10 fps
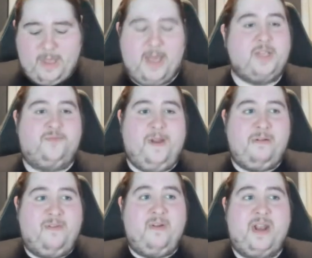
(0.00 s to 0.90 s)
It's
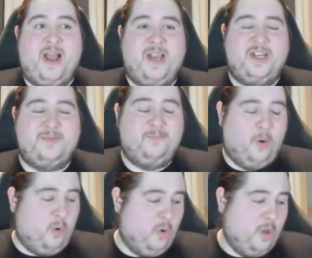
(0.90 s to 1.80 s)
very, very nice,
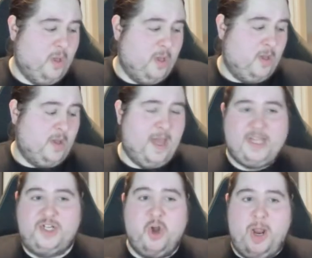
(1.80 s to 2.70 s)
but
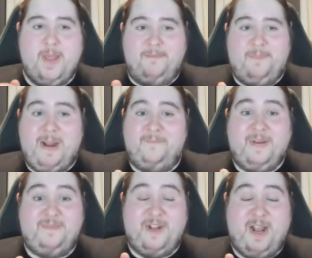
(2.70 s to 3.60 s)
it's not eleven pound
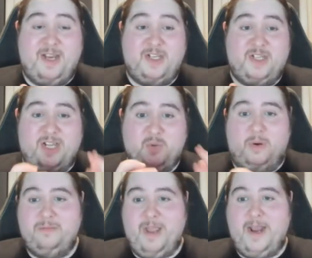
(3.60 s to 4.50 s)
fifty nice. That's
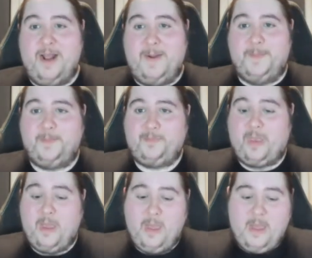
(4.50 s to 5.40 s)
what I'm getting at.
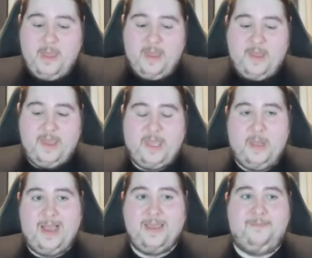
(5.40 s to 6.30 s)
If you
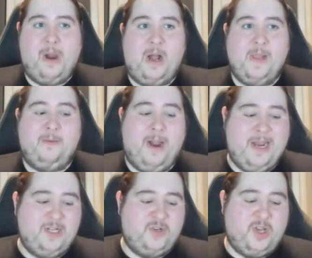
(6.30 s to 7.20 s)
like your barley
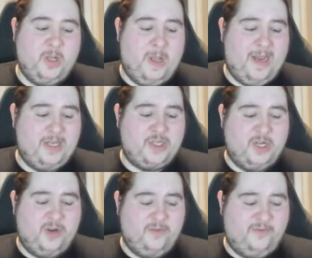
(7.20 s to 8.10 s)
wines, you like
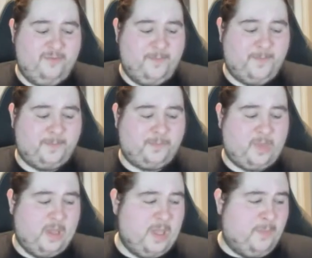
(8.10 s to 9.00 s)
sort of
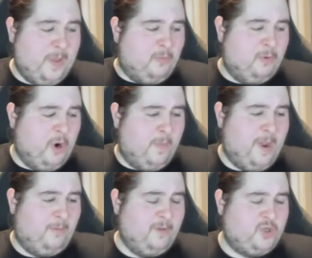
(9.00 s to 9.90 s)
you probably wouldn't all be
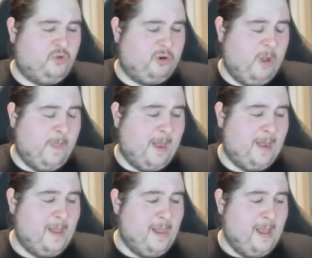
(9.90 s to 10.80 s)
overly struck on that.